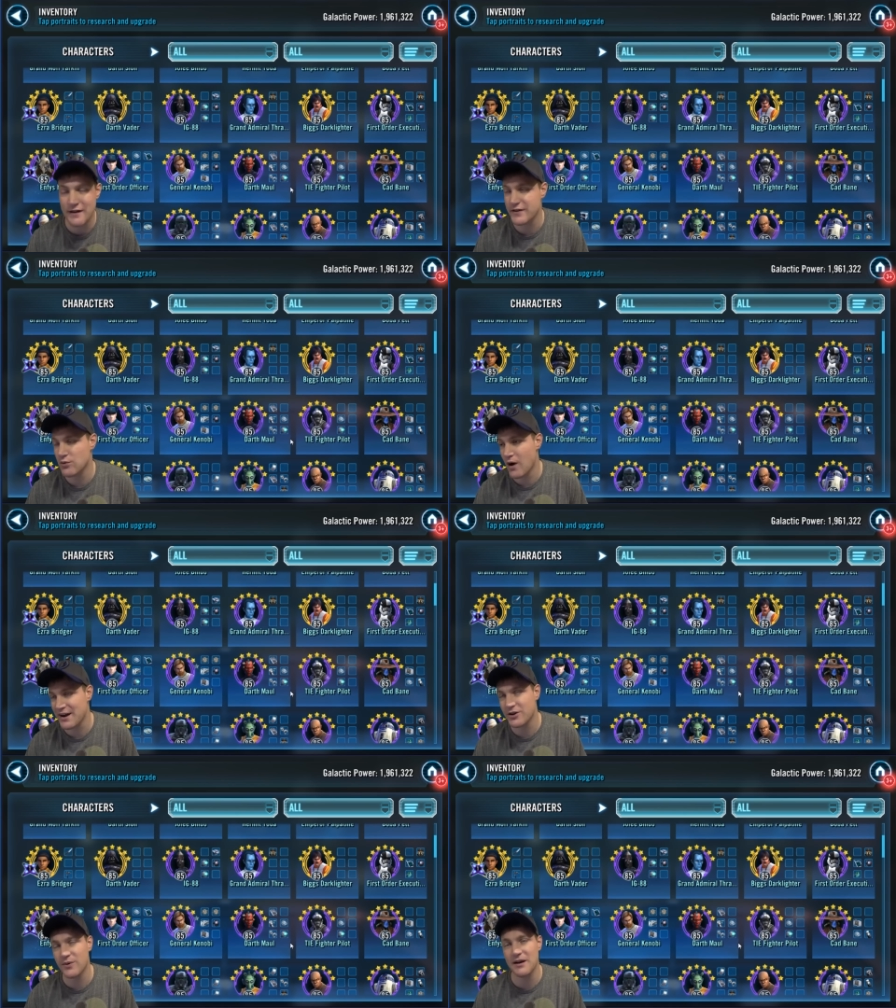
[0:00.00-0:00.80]
If you
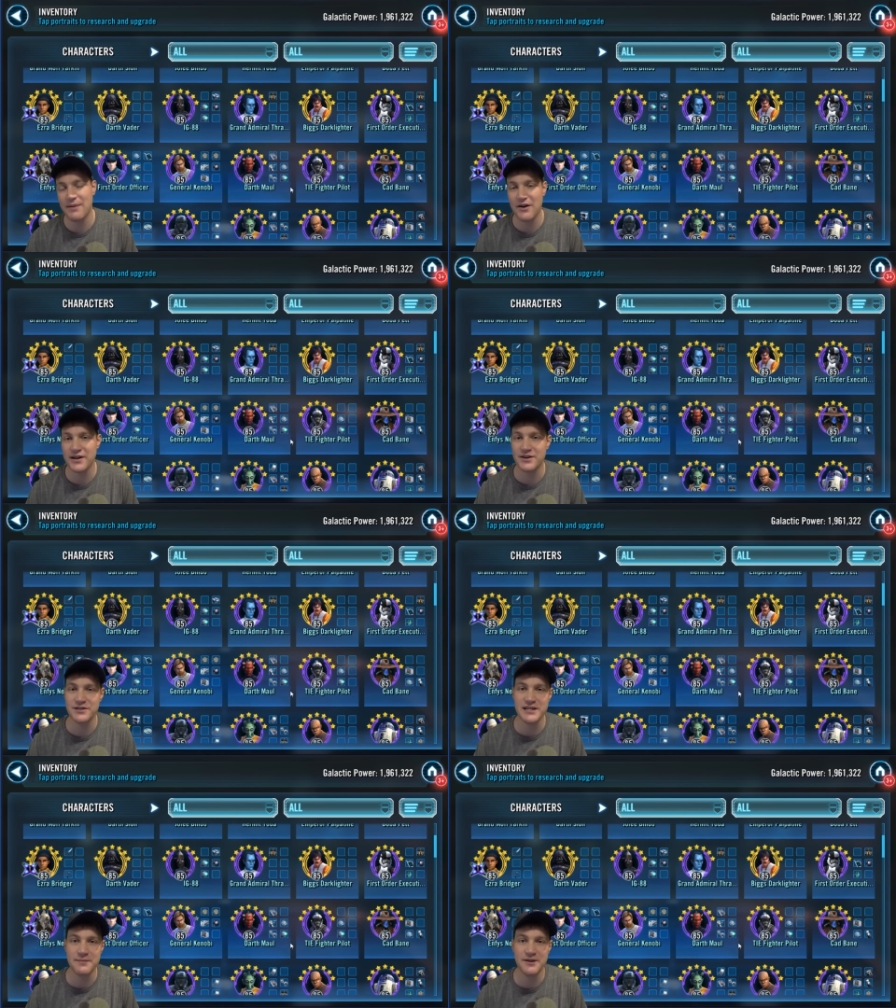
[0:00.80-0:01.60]
wanted to run a bounty hunter
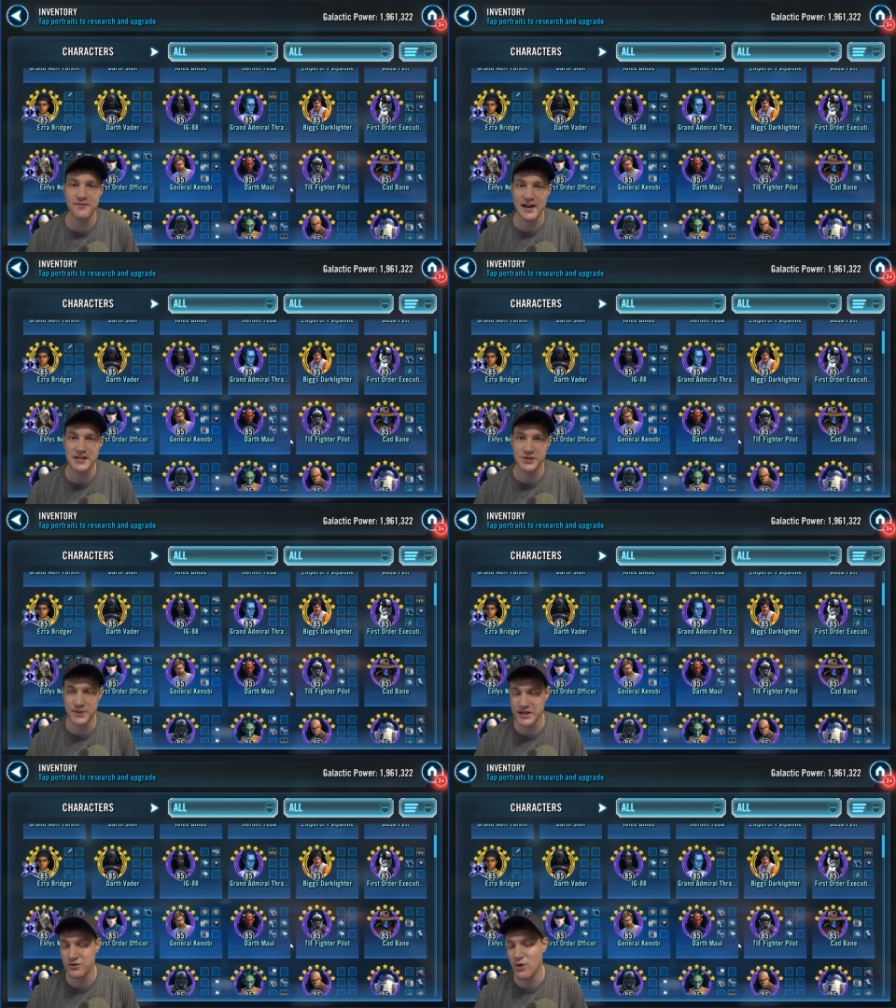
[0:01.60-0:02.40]
team in phase
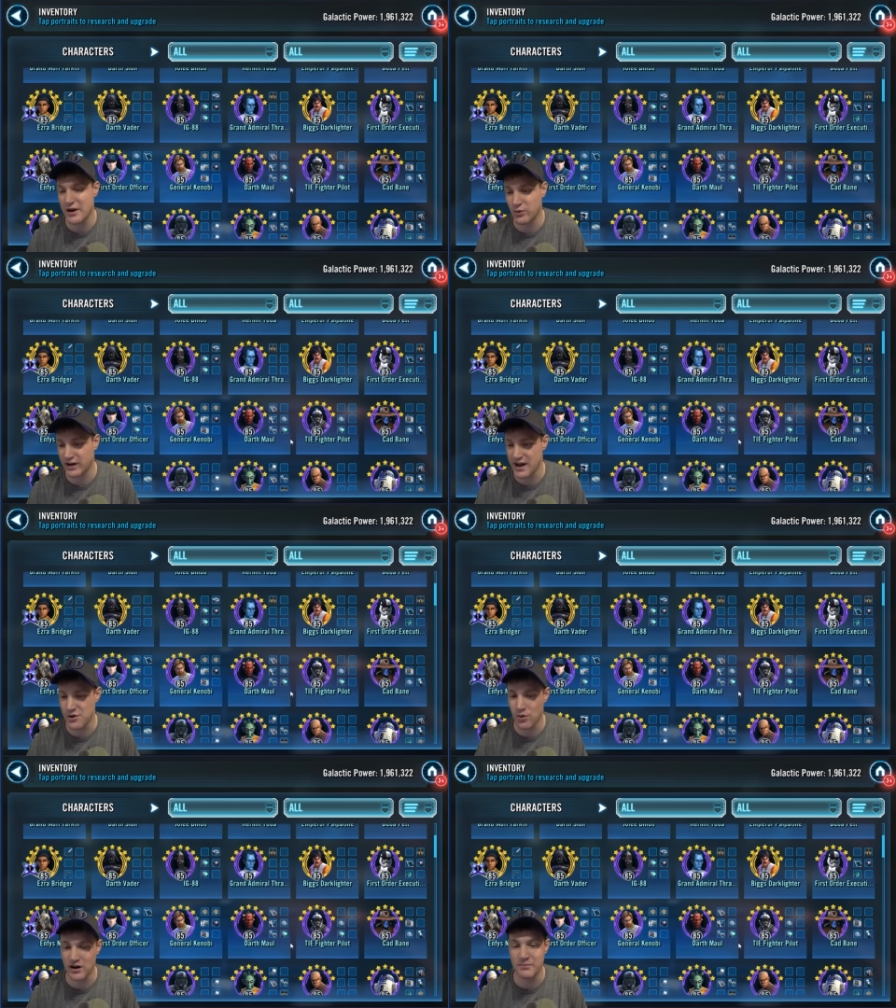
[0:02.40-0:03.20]
three, you'd want to work
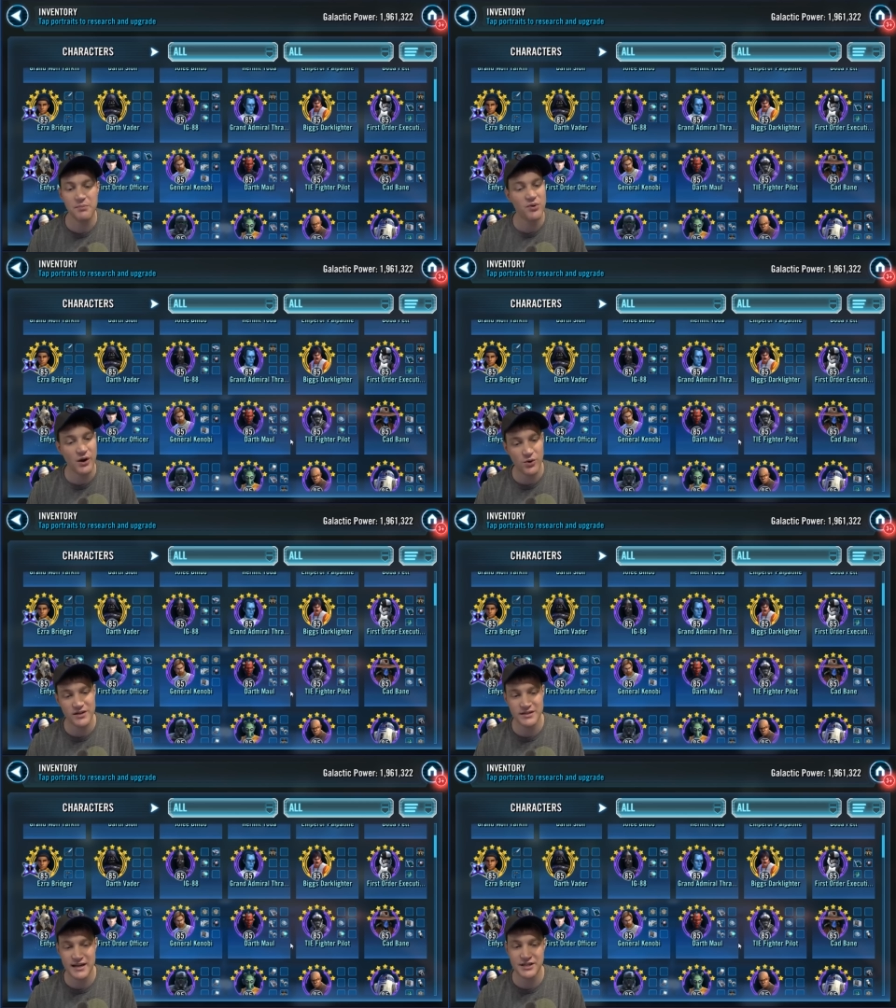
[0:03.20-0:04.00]
on Aurra, but
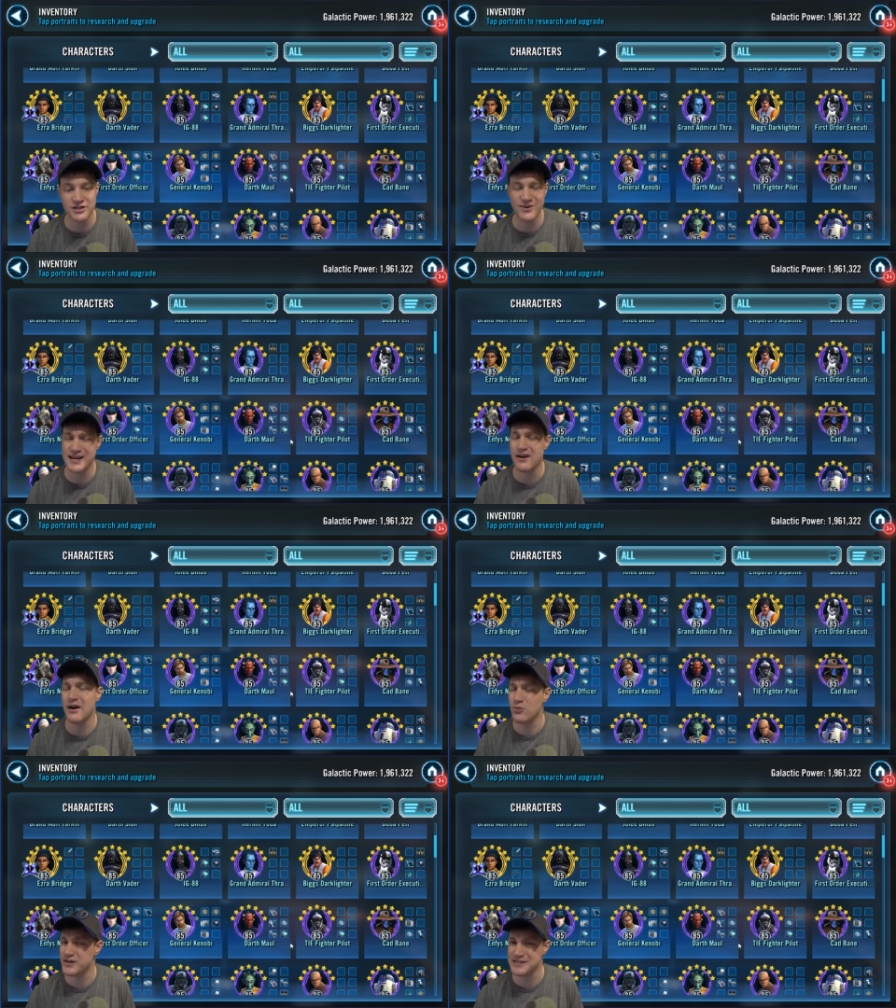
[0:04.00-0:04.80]
prioritization right now,
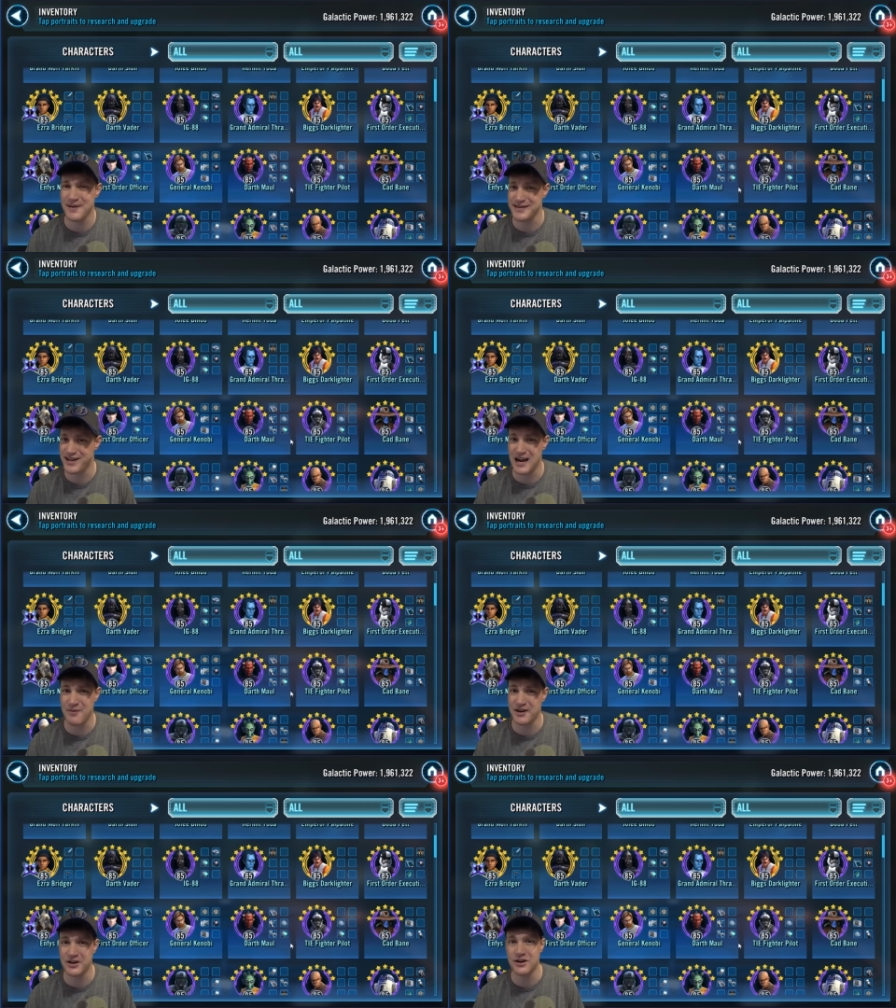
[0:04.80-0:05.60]
I wouldn't spend
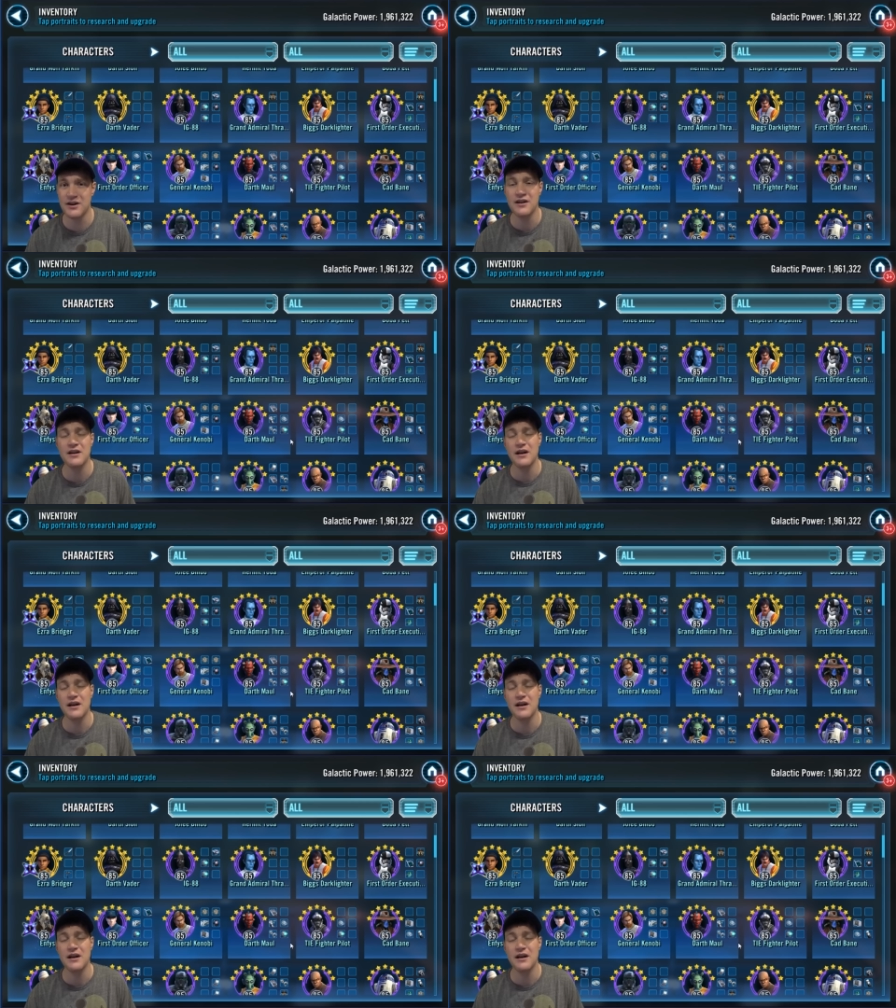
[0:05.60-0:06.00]
time on her.